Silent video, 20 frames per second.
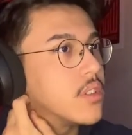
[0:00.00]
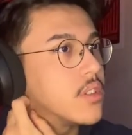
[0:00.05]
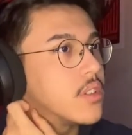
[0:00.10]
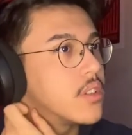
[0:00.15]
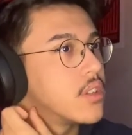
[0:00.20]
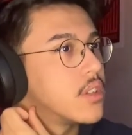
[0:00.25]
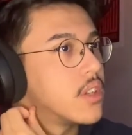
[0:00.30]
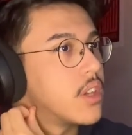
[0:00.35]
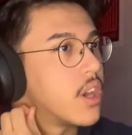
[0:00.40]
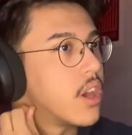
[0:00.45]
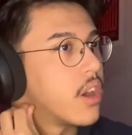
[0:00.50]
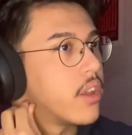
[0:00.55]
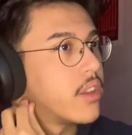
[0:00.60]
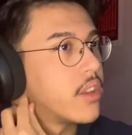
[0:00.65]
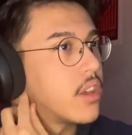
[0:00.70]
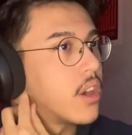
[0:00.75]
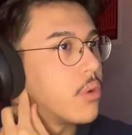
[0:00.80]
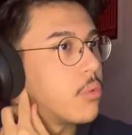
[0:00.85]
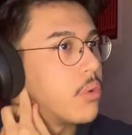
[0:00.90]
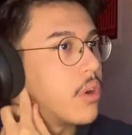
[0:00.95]
Yeah, they
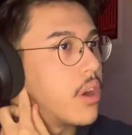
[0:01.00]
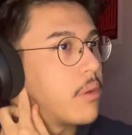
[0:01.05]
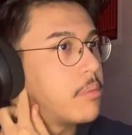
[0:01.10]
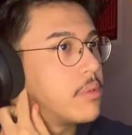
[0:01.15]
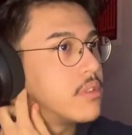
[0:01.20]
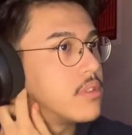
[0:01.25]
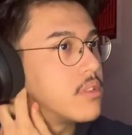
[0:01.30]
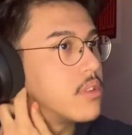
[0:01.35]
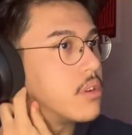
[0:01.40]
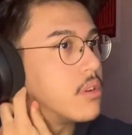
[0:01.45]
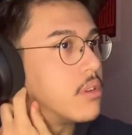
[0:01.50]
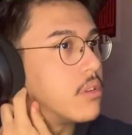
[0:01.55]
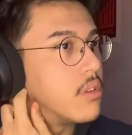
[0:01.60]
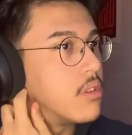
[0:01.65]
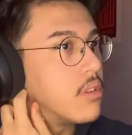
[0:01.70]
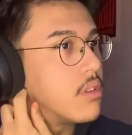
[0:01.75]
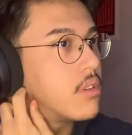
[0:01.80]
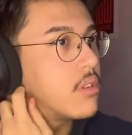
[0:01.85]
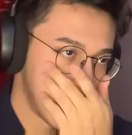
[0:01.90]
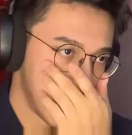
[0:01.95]
got weapons though.
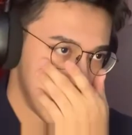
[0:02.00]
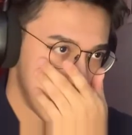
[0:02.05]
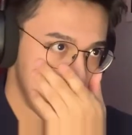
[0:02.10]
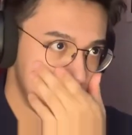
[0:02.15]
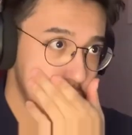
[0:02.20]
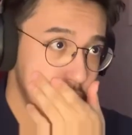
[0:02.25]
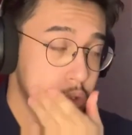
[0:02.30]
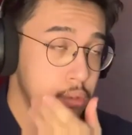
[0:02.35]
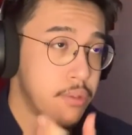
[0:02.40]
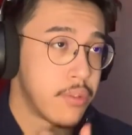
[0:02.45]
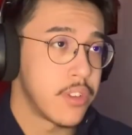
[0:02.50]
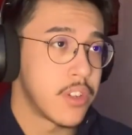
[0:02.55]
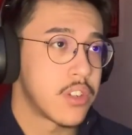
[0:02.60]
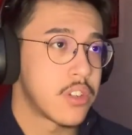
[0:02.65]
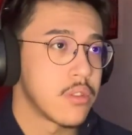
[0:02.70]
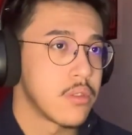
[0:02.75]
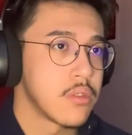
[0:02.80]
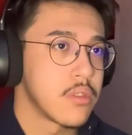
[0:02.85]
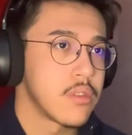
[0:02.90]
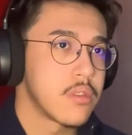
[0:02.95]
Are they
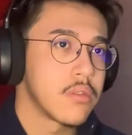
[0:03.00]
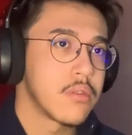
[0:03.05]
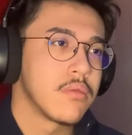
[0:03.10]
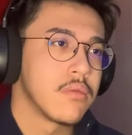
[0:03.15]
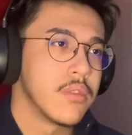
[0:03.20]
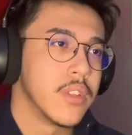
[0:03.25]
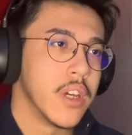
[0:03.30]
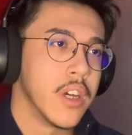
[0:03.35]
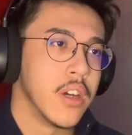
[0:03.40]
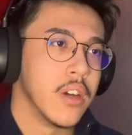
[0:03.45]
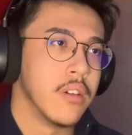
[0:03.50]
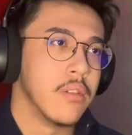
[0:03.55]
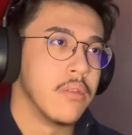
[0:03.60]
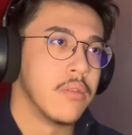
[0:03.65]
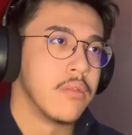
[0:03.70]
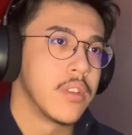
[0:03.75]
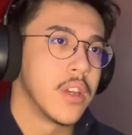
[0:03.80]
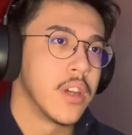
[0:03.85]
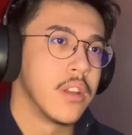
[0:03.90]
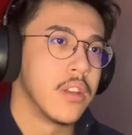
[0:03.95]
officials? Damn.
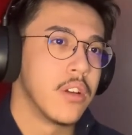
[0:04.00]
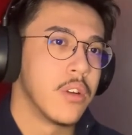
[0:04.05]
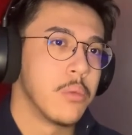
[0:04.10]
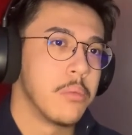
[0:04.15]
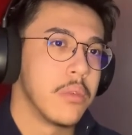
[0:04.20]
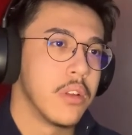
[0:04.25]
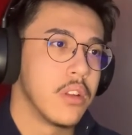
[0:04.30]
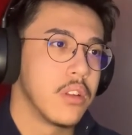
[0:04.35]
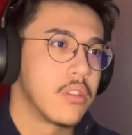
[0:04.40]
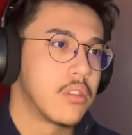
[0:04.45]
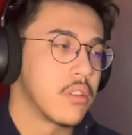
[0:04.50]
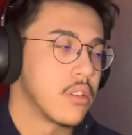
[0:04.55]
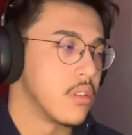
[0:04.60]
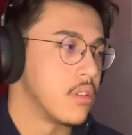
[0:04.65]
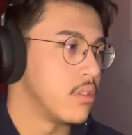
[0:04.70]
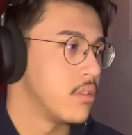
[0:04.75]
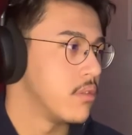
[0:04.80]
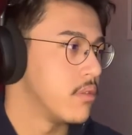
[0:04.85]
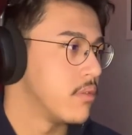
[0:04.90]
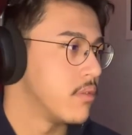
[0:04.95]
Yeah, they were military.
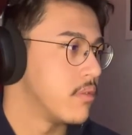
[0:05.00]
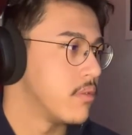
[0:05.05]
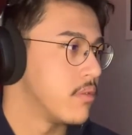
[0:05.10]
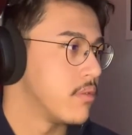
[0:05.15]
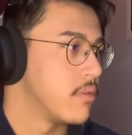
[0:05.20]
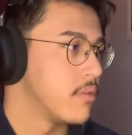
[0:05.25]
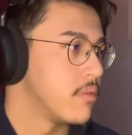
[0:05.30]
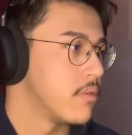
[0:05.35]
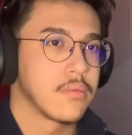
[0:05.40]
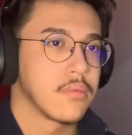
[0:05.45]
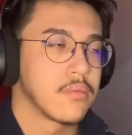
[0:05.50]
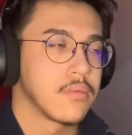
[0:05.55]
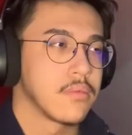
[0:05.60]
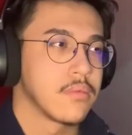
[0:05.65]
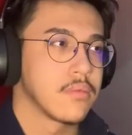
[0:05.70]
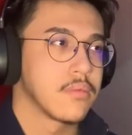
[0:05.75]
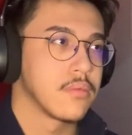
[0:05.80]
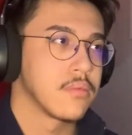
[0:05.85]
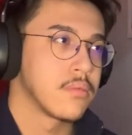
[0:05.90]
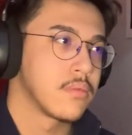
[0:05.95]

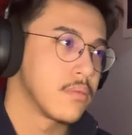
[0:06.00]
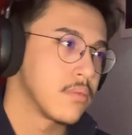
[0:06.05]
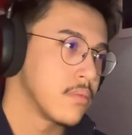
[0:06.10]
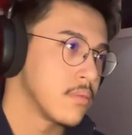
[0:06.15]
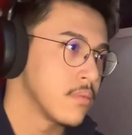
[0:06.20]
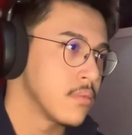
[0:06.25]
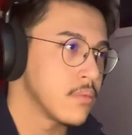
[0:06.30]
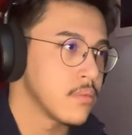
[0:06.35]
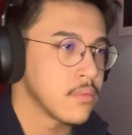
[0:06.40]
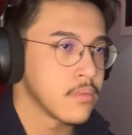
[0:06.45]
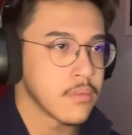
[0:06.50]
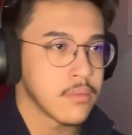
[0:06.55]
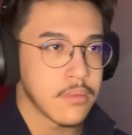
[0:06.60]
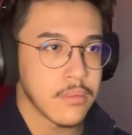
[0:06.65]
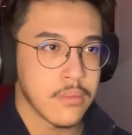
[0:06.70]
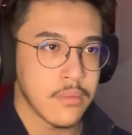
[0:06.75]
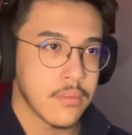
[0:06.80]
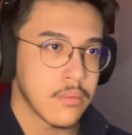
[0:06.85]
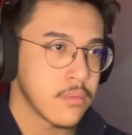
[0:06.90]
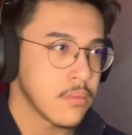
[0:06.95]

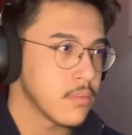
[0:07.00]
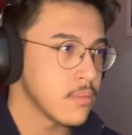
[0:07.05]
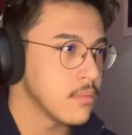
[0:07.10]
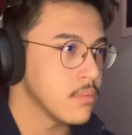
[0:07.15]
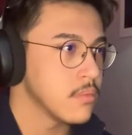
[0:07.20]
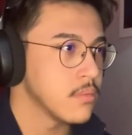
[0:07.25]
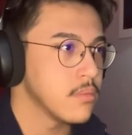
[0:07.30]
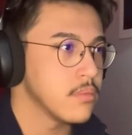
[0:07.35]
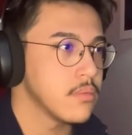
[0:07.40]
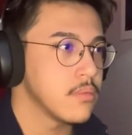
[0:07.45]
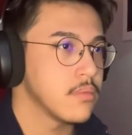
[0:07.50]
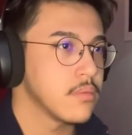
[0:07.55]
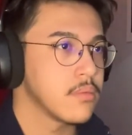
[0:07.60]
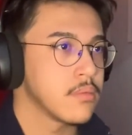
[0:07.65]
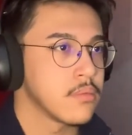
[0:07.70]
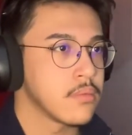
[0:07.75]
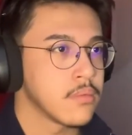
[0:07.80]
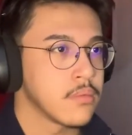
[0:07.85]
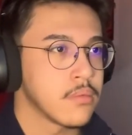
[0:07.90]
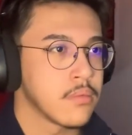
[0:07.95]
Mm
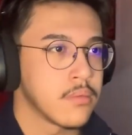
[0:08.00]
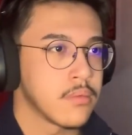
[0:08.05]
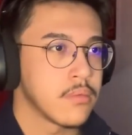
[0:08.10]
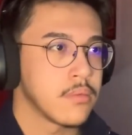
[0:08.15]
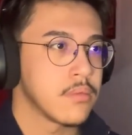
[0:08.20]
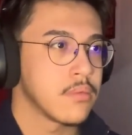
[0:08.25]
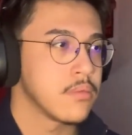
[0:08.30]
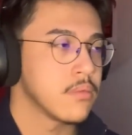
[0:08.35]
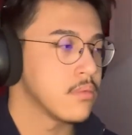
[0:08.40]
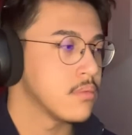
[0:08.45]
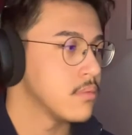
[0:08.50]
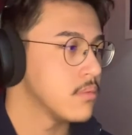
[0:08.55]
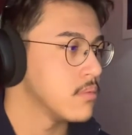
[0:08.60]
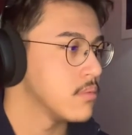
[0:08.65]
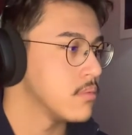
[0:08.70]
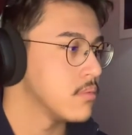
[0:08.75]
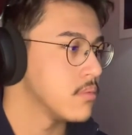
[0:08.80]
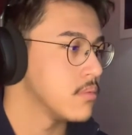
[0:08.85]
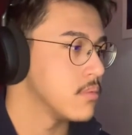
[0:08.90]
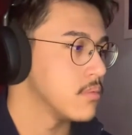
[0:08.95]

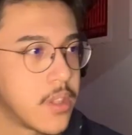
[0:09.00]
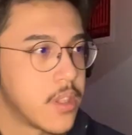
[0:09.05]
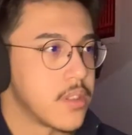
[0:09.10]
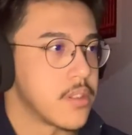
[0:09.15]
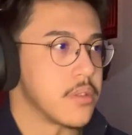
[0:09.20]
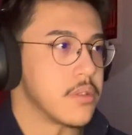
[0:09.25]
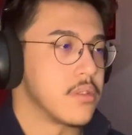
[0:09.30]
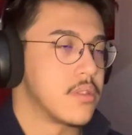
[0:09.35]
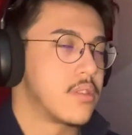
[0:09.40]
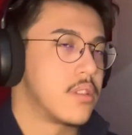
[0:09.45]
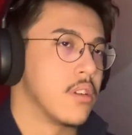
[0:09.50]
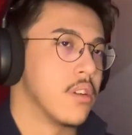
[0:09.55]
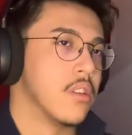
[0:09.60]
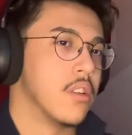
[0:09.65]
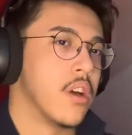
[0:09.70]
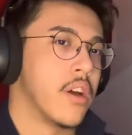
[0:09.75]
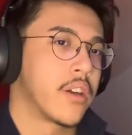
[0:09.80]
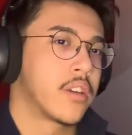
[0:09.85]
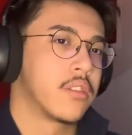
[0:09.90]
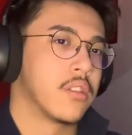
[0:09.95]
-hmm. Okay, so he's still
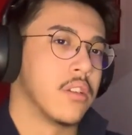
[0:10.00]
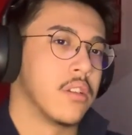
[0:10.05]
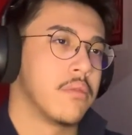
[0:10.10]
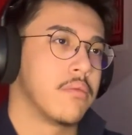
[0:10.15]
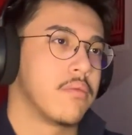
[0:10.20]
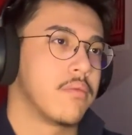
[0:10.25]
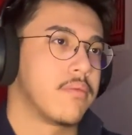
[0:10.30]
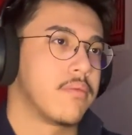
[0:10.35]
locked up.